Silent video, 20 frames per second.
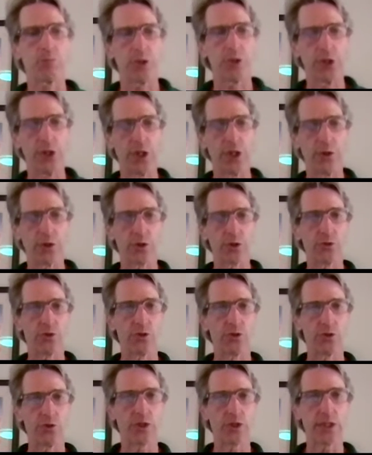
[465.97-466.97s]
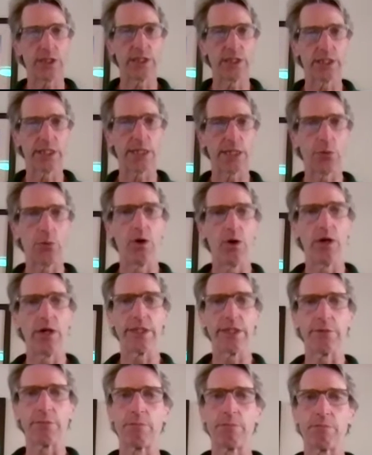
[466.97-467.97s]
you know, as soon as you see it day
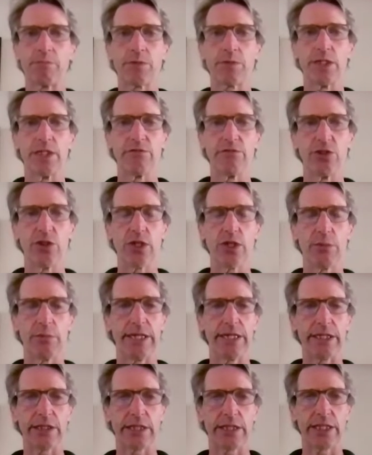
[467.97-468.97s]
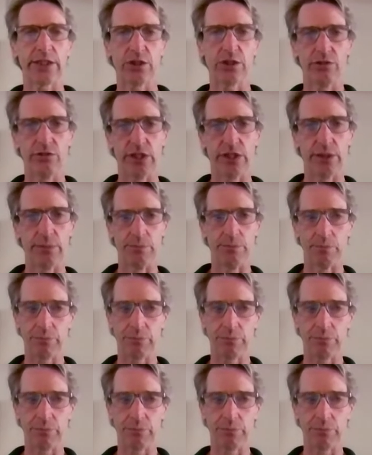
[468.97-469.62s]
one, if you can make sense of it,